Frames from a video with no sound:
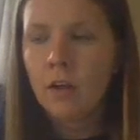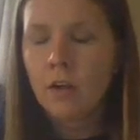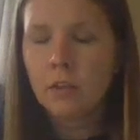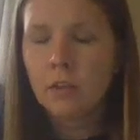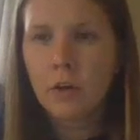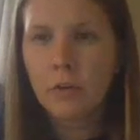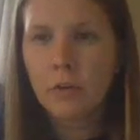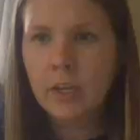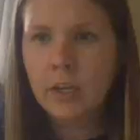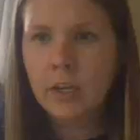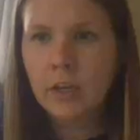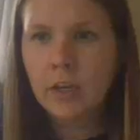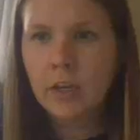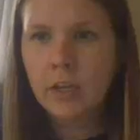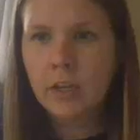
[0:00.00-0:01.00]

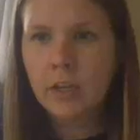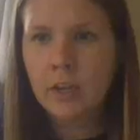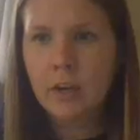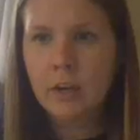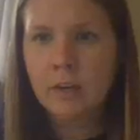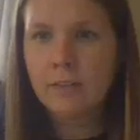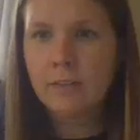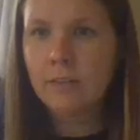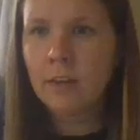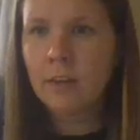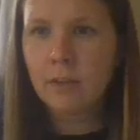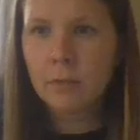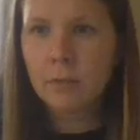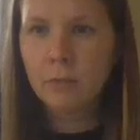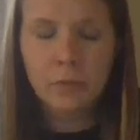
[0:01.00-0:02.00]
loading, and I didn't save
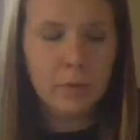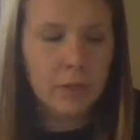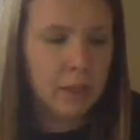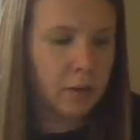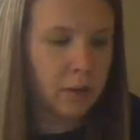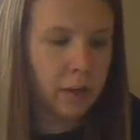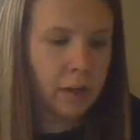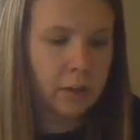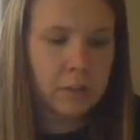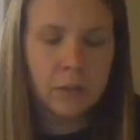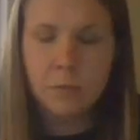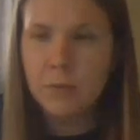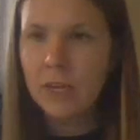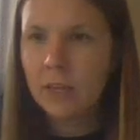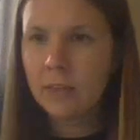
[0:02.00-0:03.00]
them from the other years
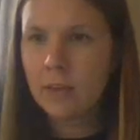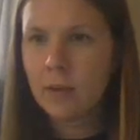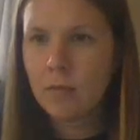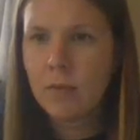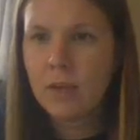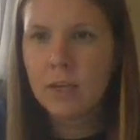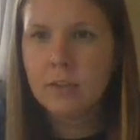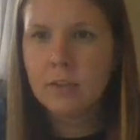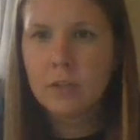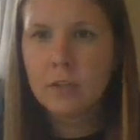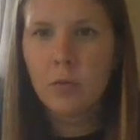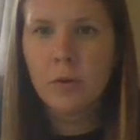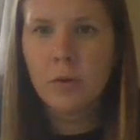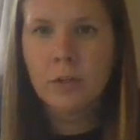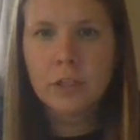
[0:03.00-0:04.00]
or make them, and so
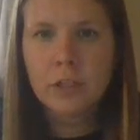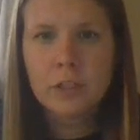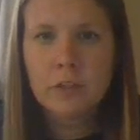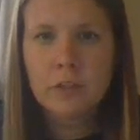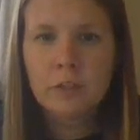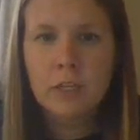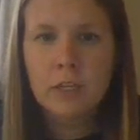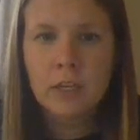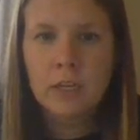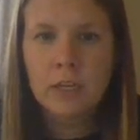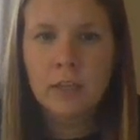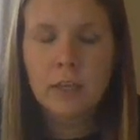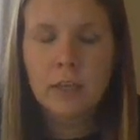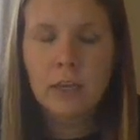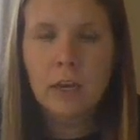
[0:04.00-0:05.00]
we're just using
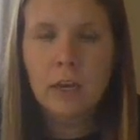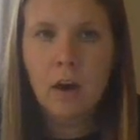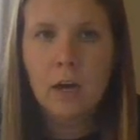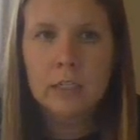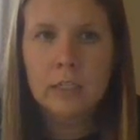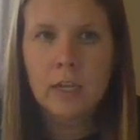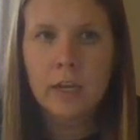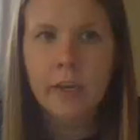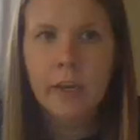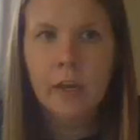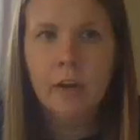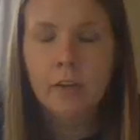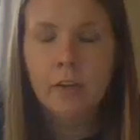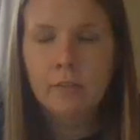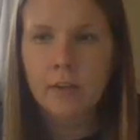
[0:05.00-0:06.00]
the
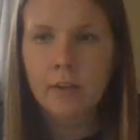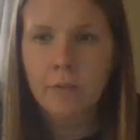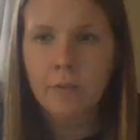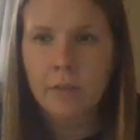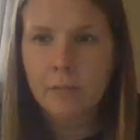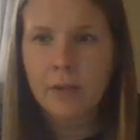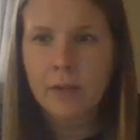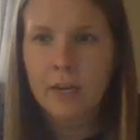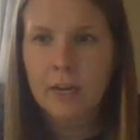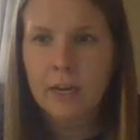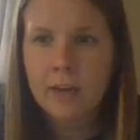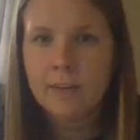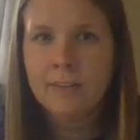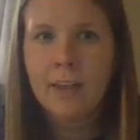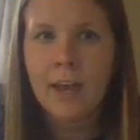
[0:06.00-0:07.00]
online stuff that Big
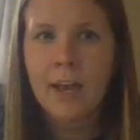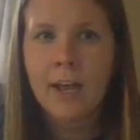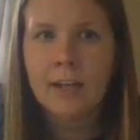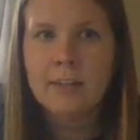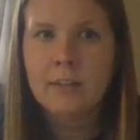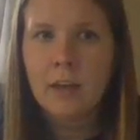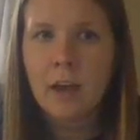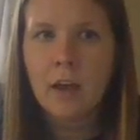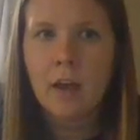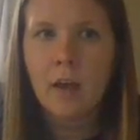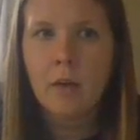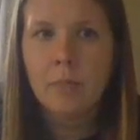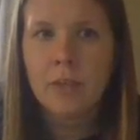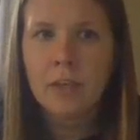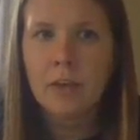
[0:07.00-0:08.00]
Ideas has.
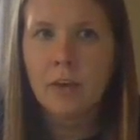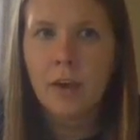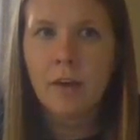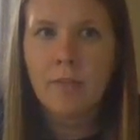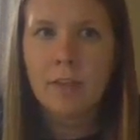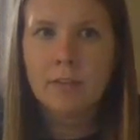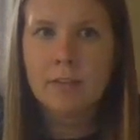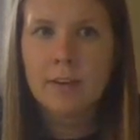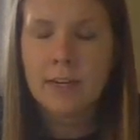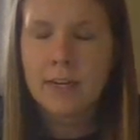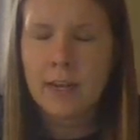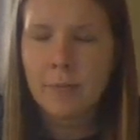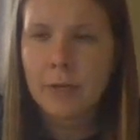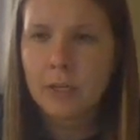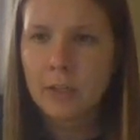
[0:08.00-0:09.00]
You have this
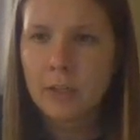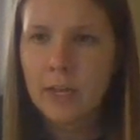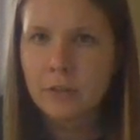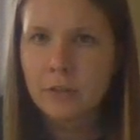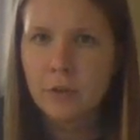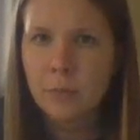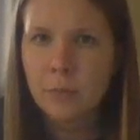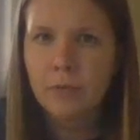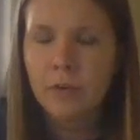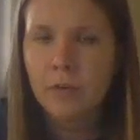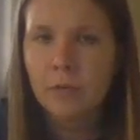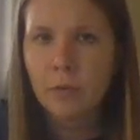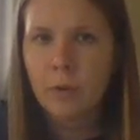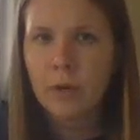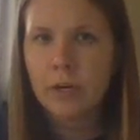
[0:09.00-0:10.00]
dynamic classroom. If you
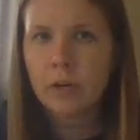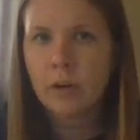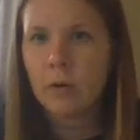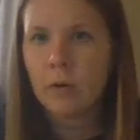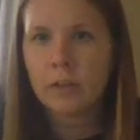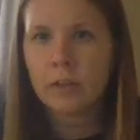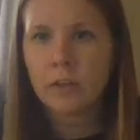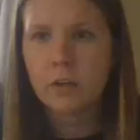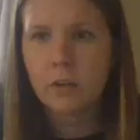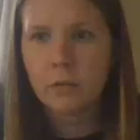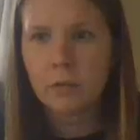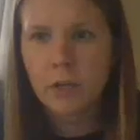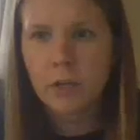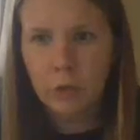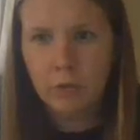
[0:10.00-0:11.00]
ever want to go and look
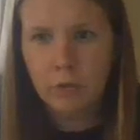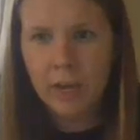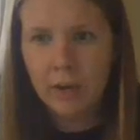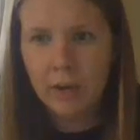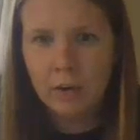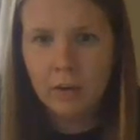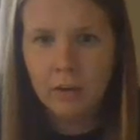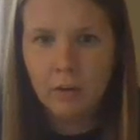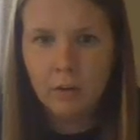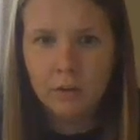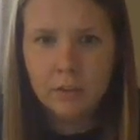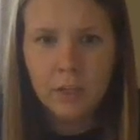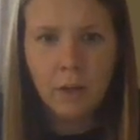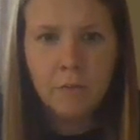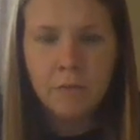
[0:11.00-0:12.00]
through it, you can
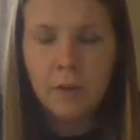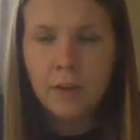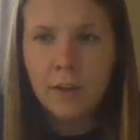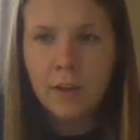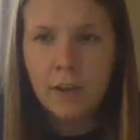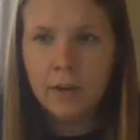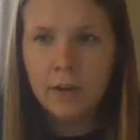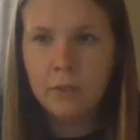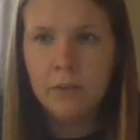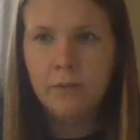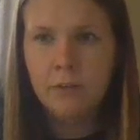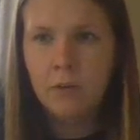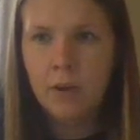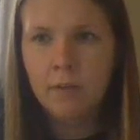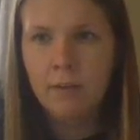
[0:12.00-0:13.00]
yourself. I believe
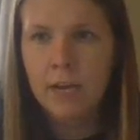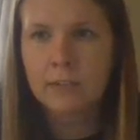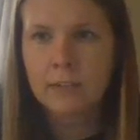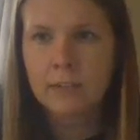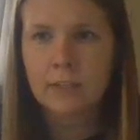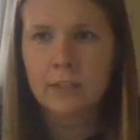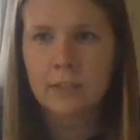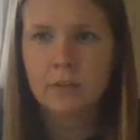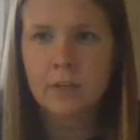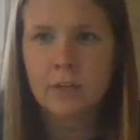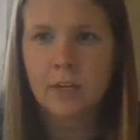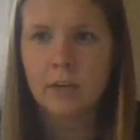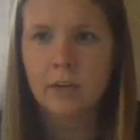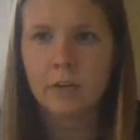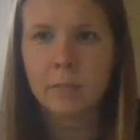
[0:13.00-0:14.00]
you have access to it
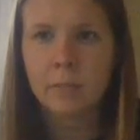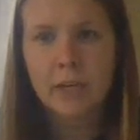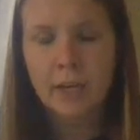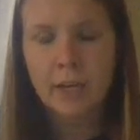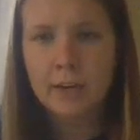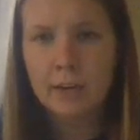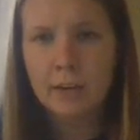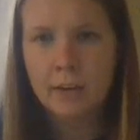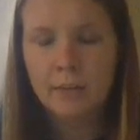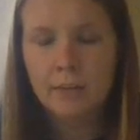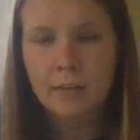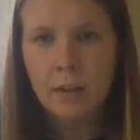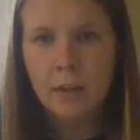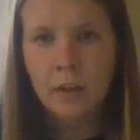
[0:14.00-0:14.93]
on your Big Ideas.